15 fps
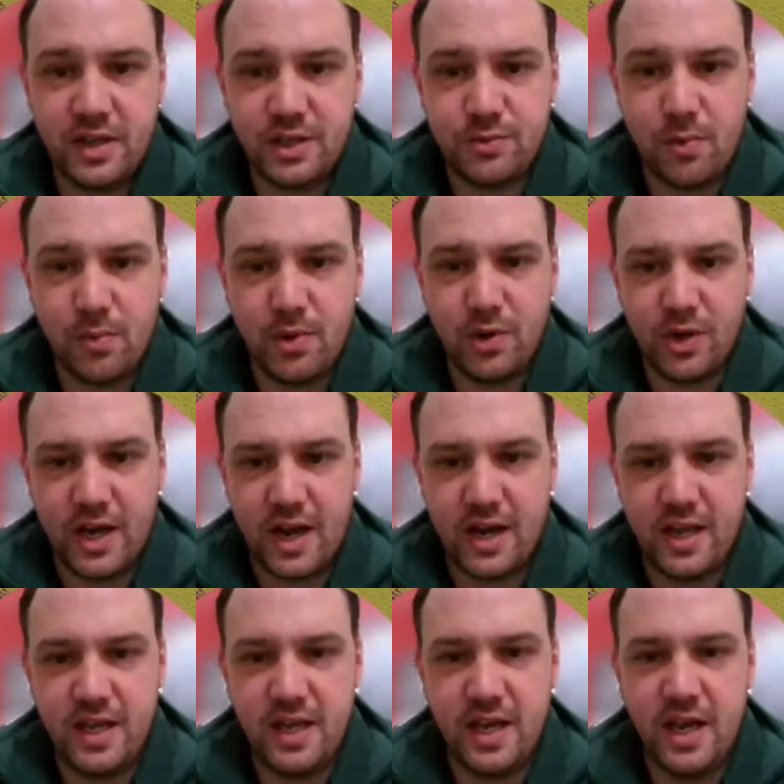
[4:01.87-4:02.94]
That's what we're looking
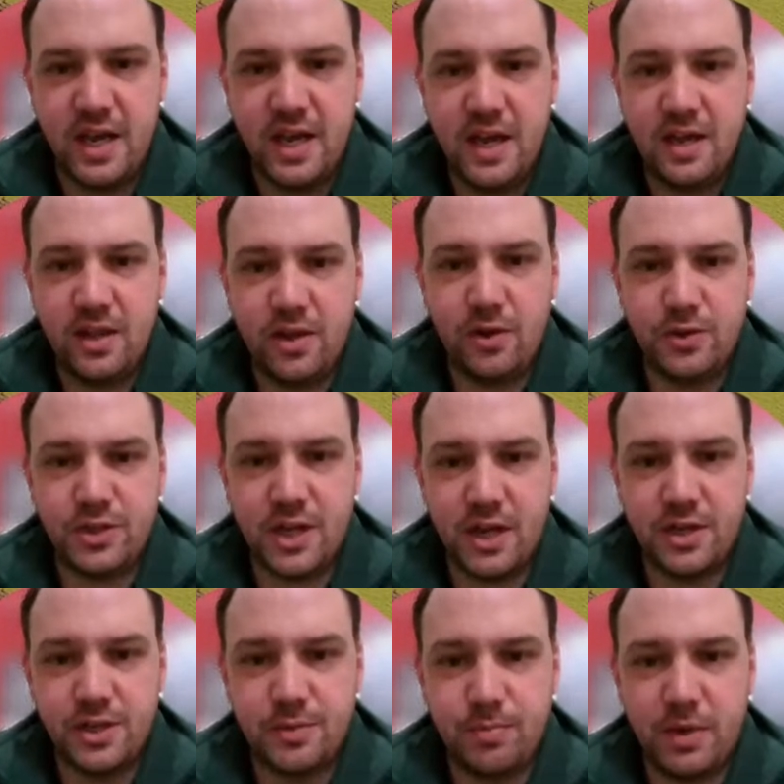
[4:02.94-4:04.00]
at here. Those
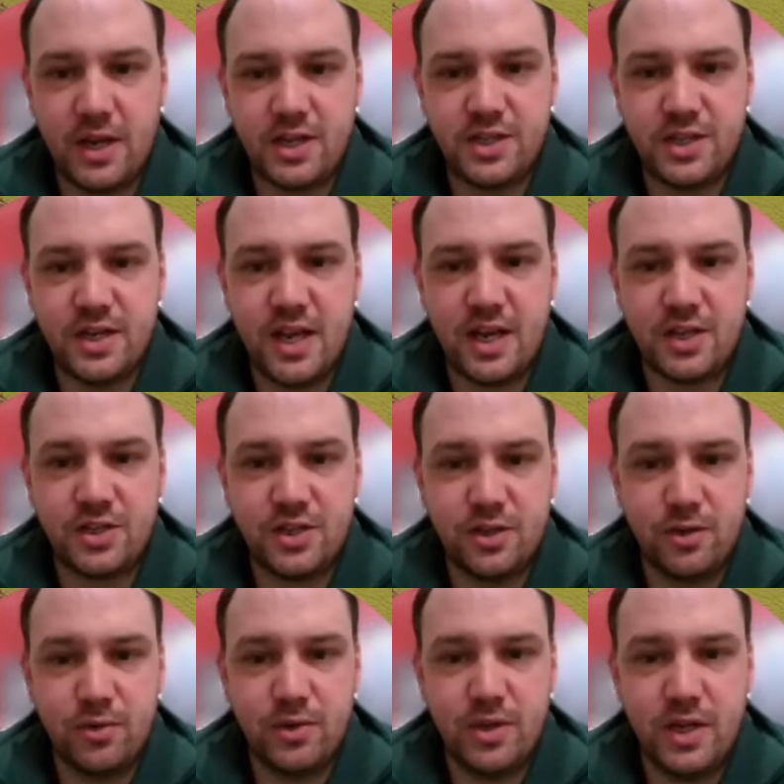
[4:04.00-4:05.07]
guns placed next
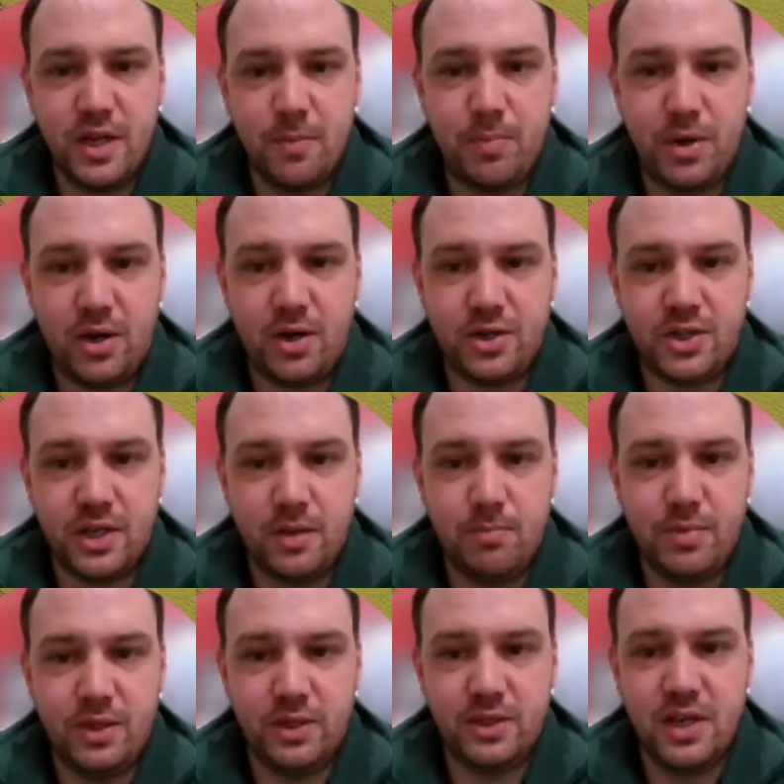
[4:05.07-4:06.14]
to the partially
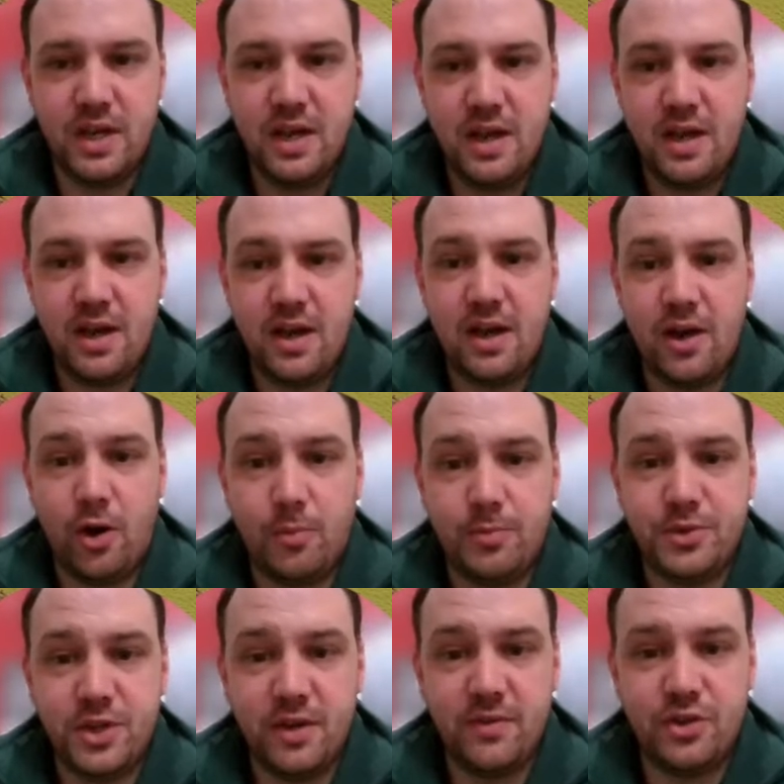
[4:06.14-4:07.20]
built
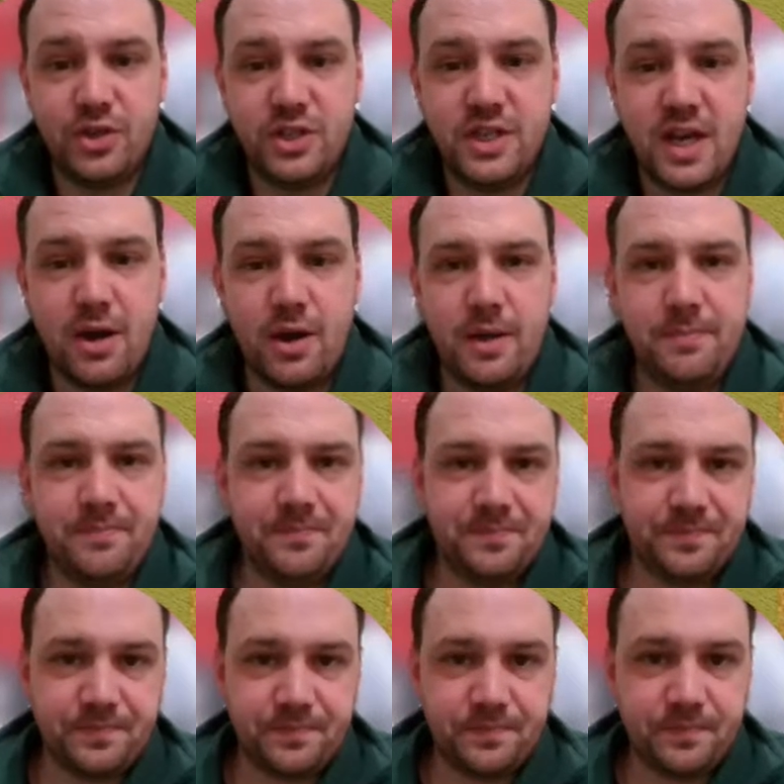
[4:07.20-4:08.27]
observatory tower.
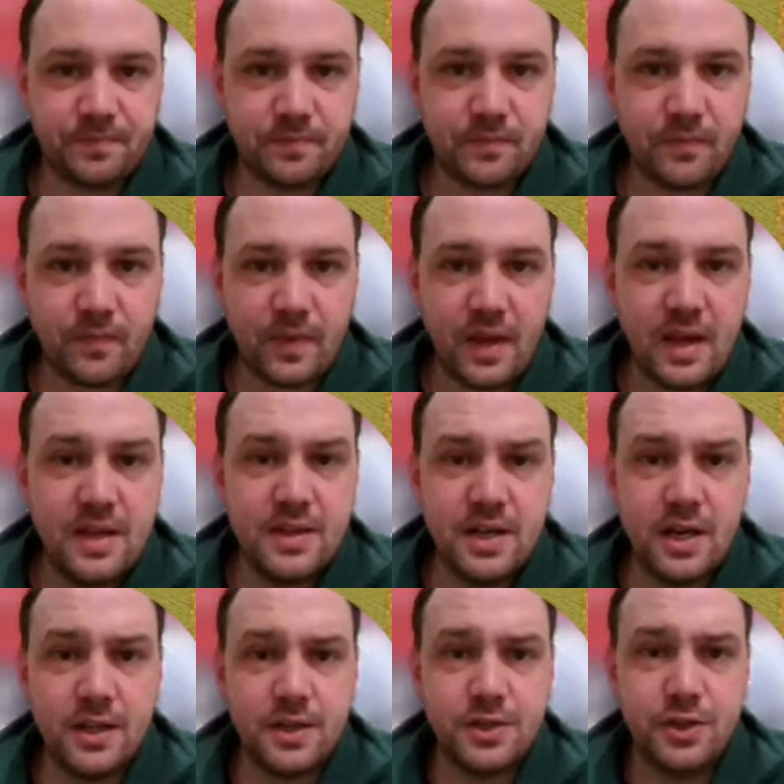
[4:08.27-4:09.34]
And
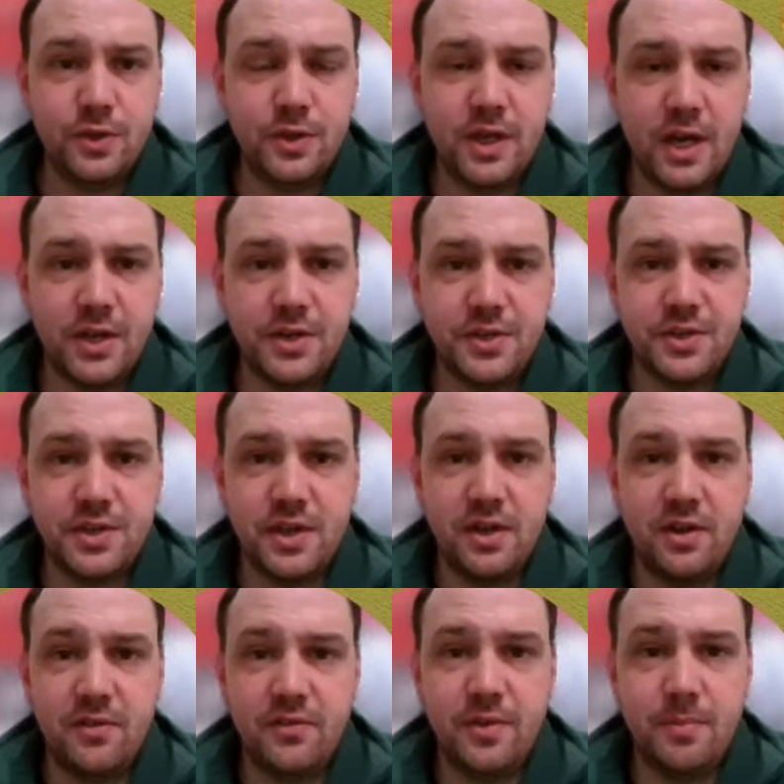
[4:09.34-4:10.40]
the other 2 guns
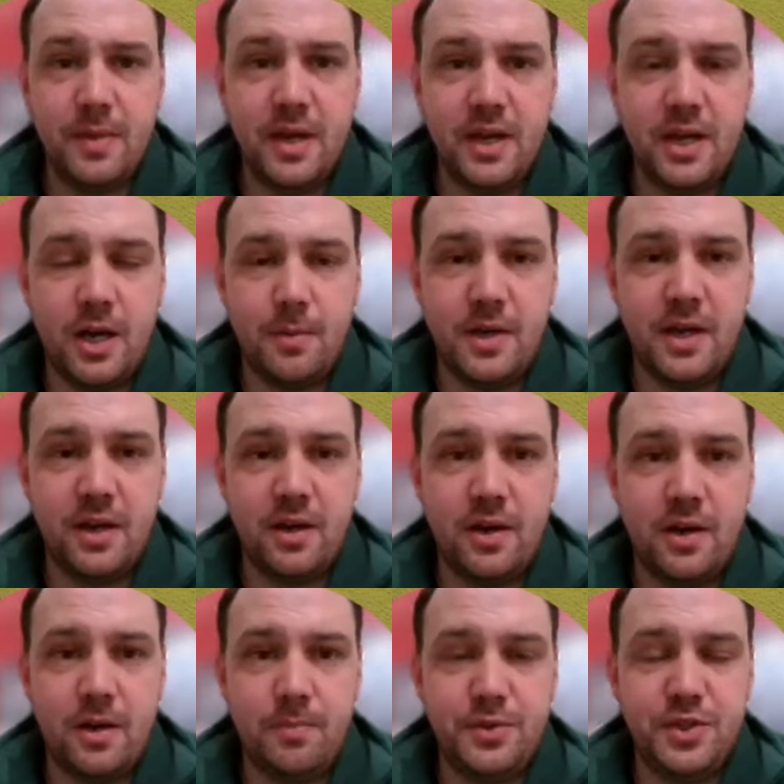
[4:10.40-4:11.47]
of the main army
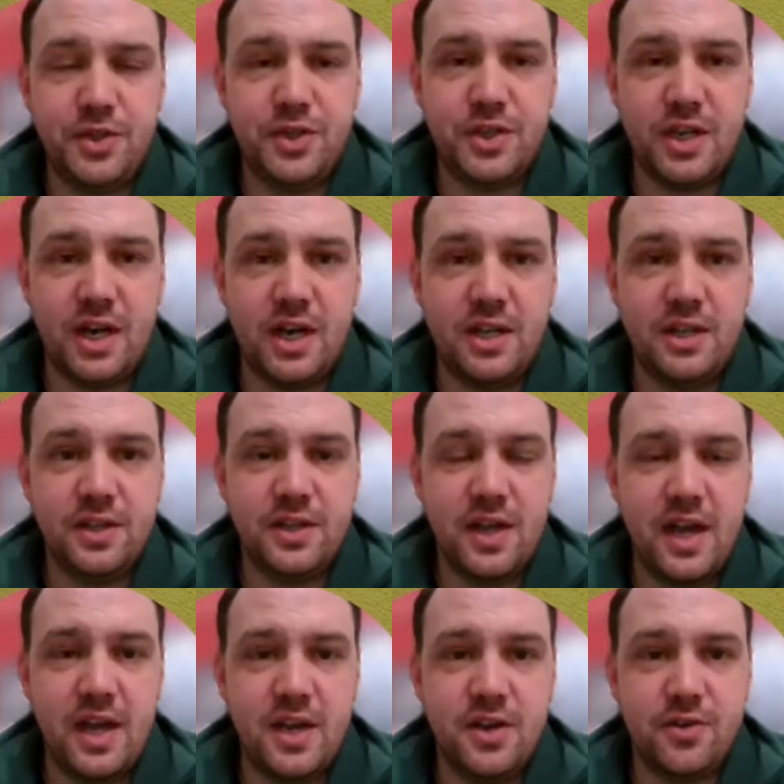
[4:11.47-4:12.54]
are positioned either
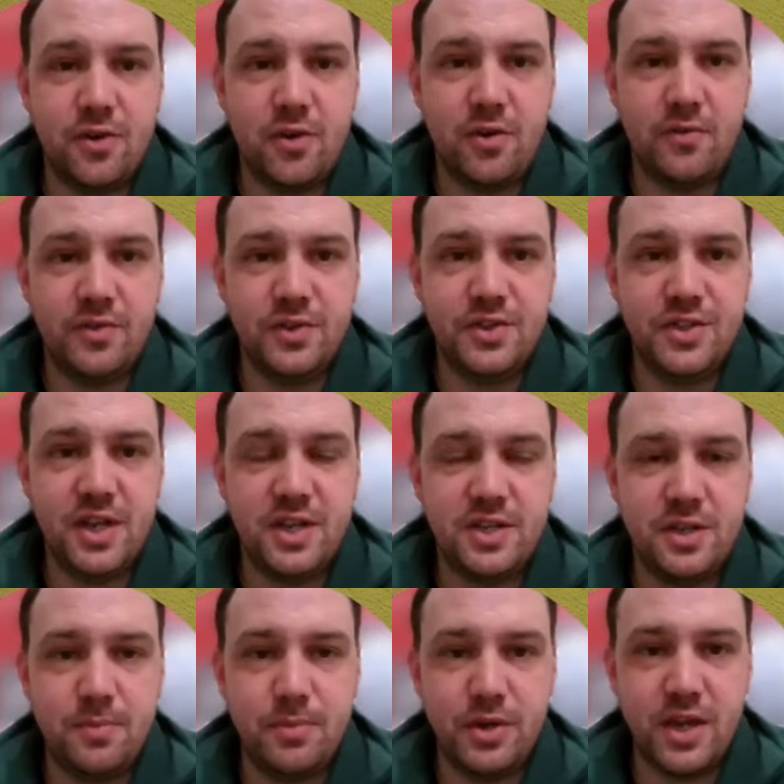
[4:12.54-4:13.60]
end of the
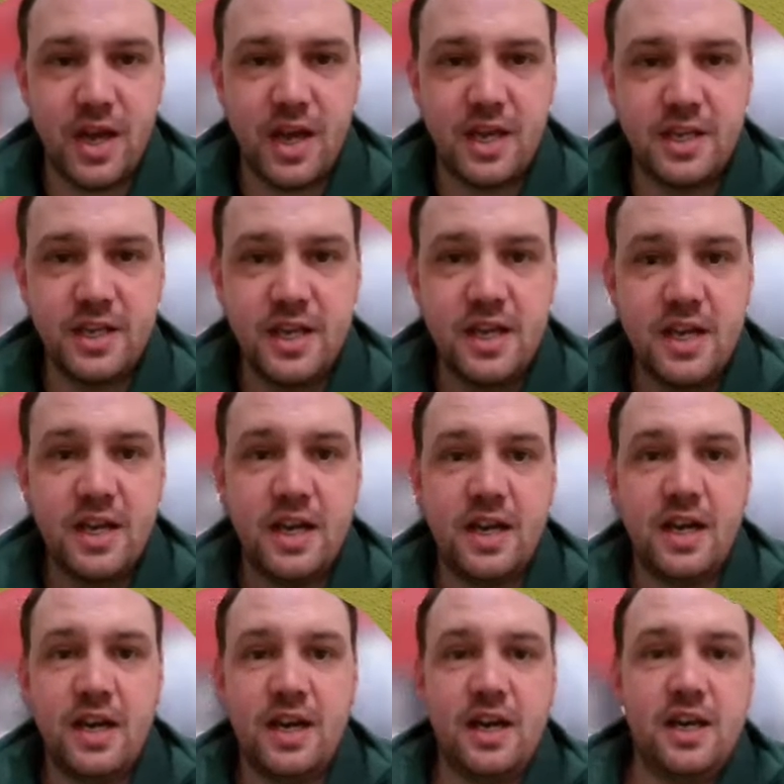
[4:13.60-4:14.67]
centre brigade,
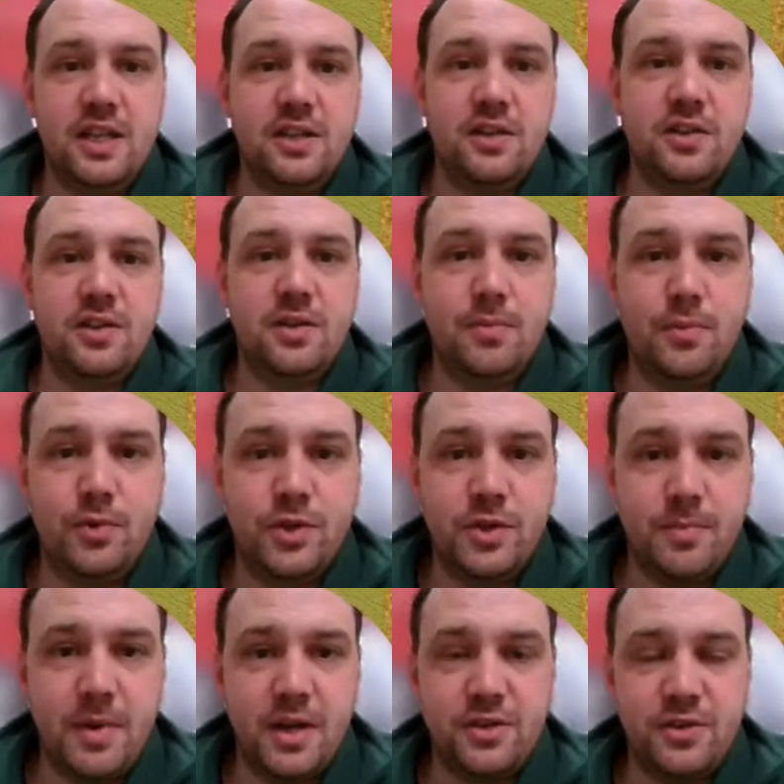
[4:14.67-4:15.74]
and the
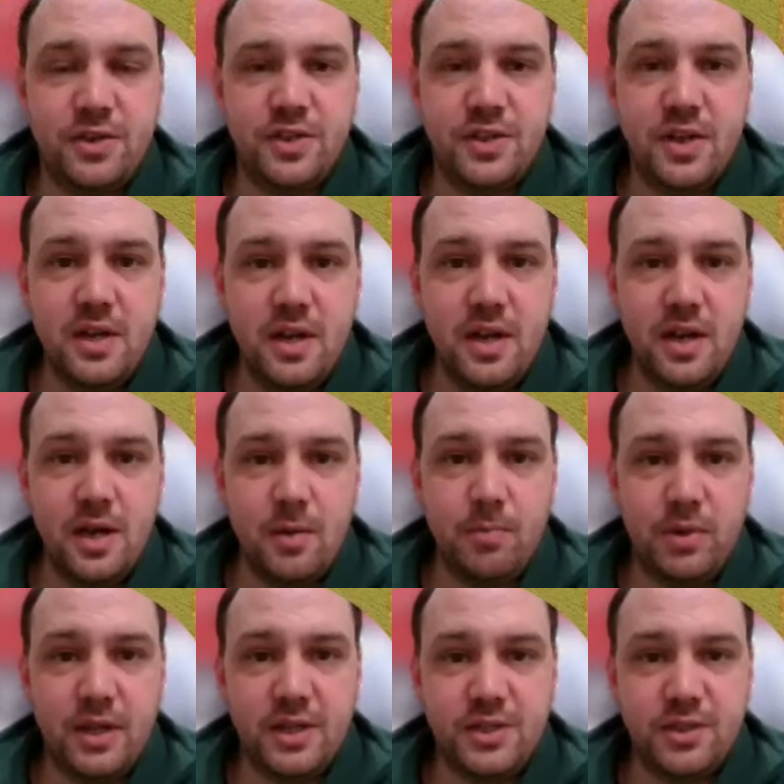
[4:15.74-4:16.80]
mortar batteries
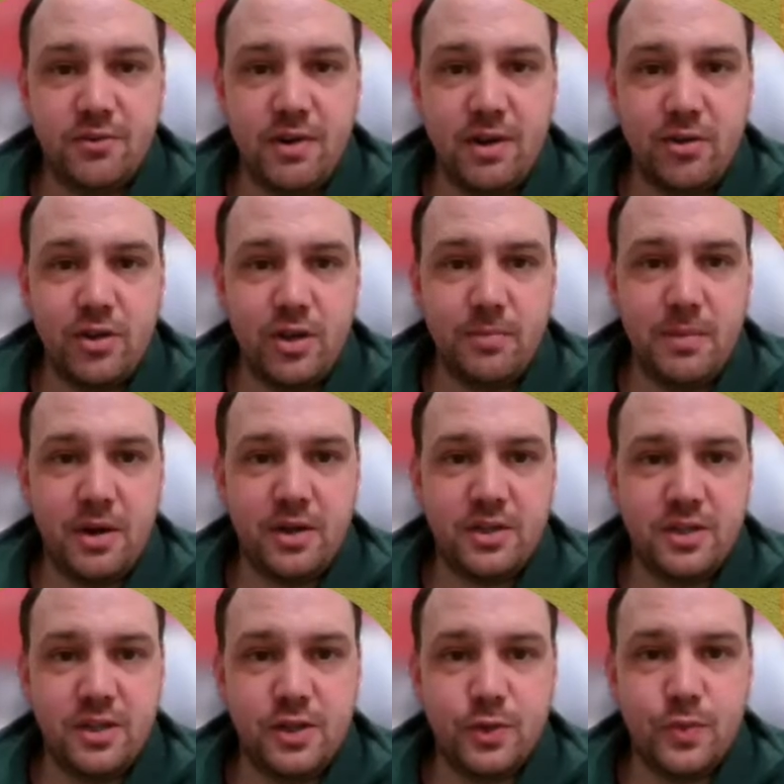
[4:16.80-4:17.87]
placed around Kirk
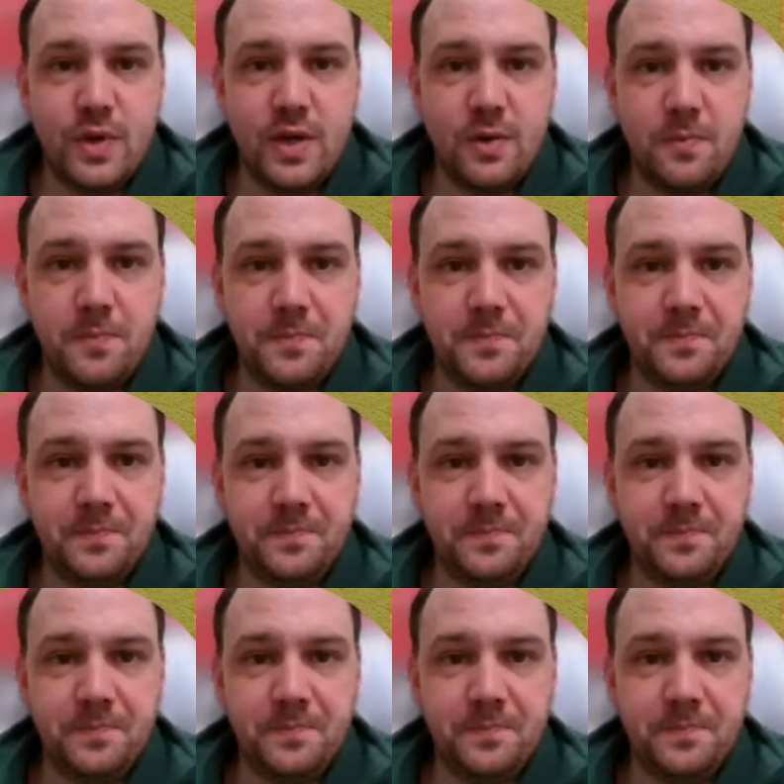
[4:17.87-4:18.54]
Merrington as well.